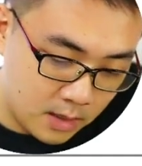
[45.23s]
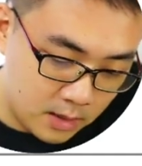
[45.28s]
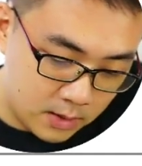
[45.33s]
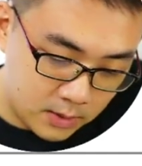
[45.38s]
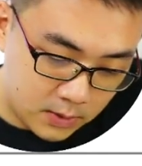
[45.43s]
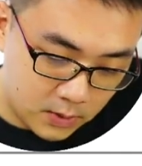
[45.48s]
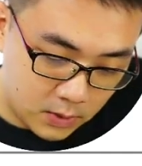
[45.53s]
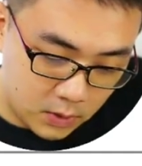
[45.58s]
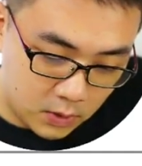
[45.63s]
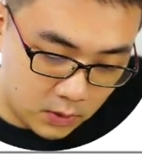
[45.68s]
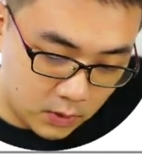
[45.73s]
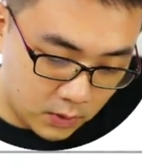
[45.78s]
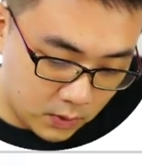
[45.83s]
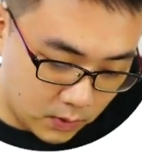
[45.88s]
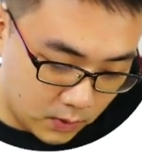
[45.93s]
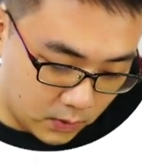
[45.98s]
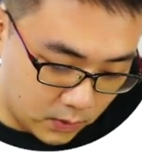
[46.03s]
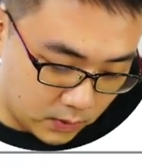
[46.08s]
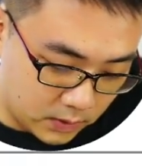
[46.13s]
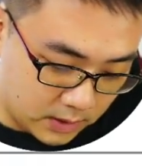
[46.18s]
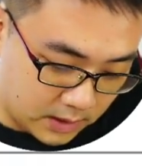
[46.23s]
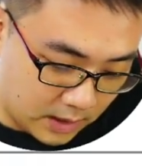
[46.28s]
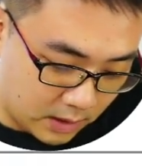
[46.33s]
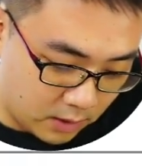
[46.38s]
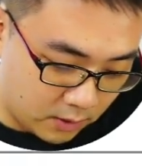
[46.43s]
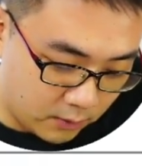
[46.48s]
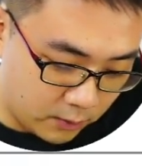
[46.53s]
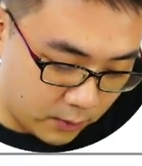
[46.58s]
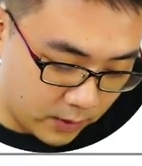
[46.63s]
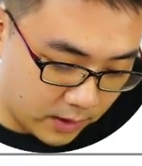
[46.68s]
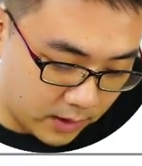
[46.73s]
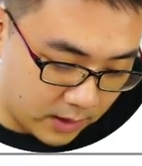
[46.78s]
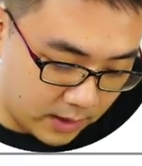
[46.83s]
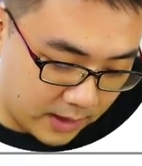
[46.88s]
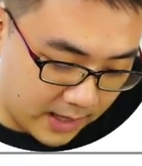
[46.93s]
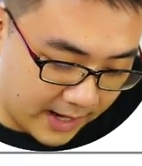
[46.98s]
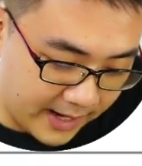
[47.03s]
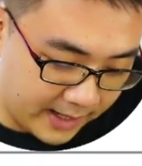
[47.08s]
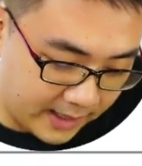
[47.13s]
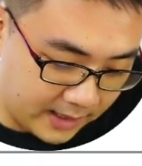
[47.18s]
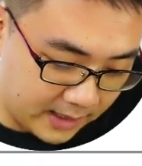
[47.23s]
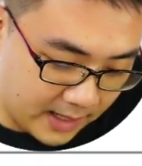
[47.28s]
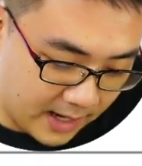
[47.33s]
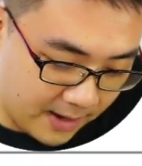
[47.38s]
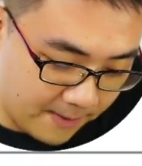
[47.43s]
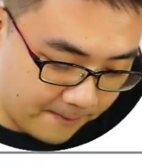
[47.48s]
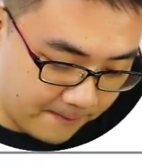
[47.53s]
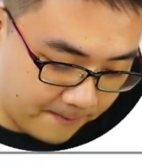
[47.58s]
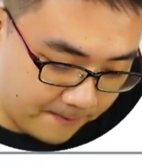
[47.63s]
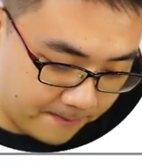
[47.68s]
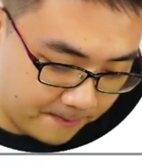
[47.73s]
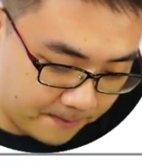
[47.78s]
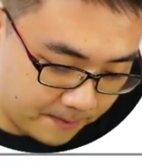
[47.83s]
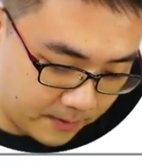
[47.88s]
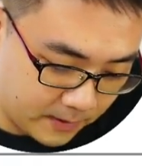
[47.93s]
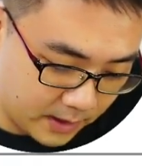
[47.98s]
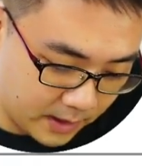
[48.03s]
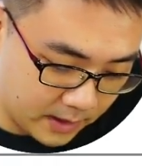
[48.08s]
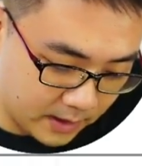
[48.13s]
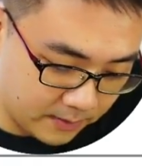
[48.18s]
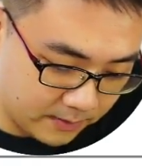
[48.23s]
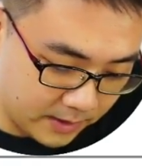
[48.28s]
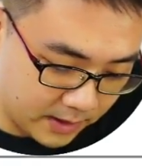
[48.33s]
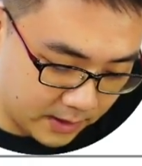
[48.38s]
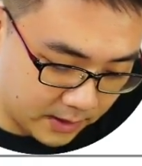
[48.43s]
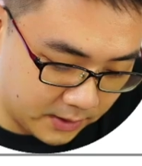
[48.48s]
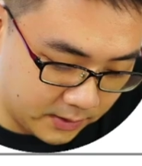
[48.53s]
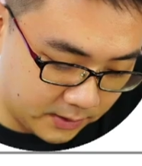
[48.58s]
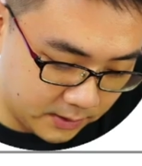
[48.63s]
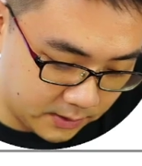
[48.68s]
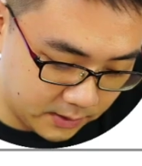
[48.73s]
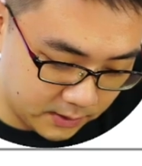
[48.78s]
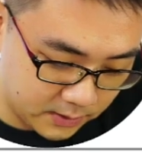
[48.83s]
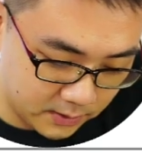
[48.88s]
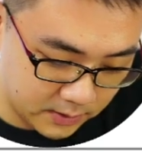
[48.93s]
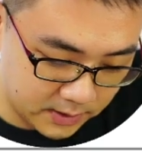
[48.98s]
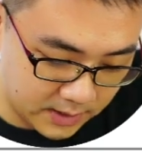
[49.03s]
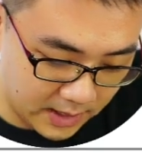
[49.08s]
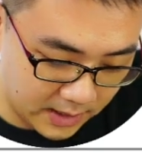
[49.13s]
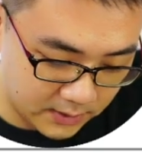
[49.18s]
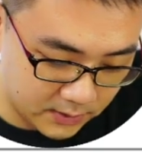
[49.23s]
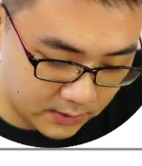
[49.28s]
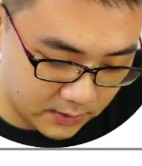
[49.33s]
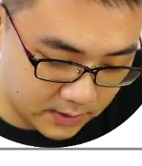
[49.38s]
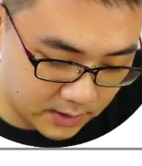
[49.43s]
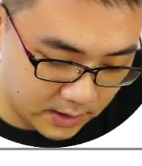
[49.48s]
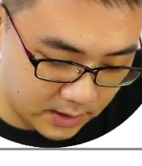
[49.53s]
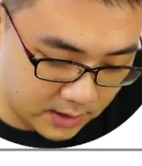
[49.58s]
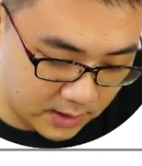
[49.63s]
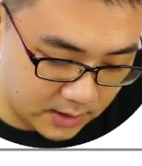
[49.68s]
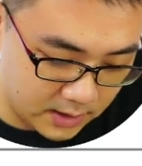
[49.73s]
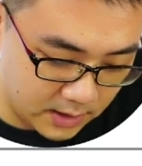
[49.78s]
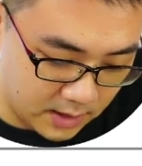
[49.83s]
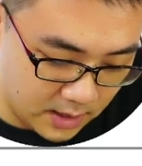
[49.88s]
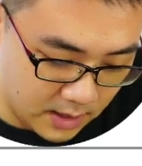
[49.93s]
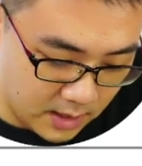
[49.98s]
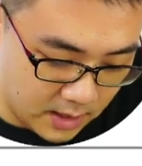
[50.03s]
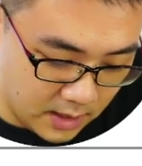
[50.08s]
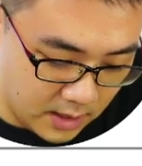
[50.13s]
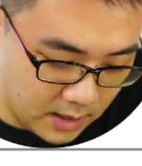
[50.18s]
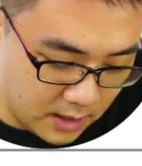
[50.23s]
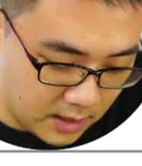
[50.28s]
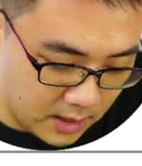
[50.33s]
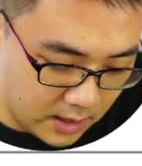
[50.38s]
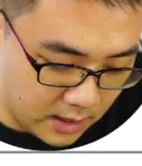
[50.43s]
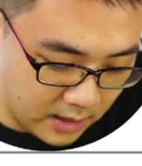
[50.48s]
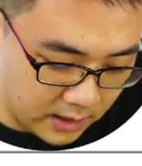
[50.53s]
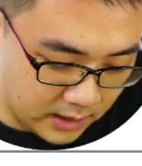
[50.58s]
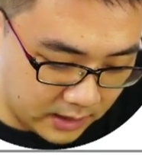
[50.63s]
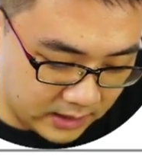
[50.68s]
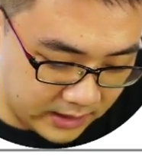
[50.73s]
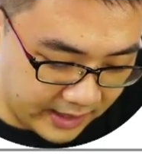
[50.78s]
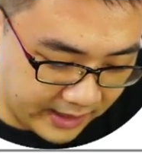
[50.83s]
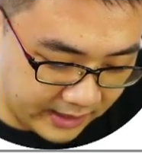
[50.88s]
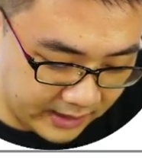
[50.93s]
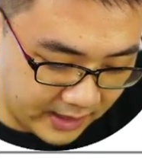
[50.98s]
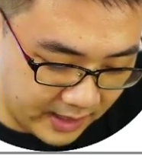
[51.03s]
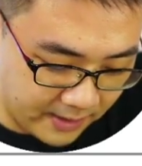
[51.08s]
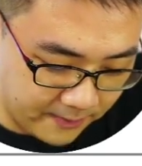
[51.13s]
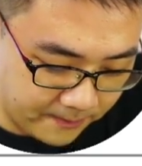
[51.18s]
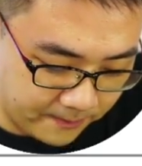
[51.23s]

So you start off with like that in the middle, so it's isosceles, and it's like that.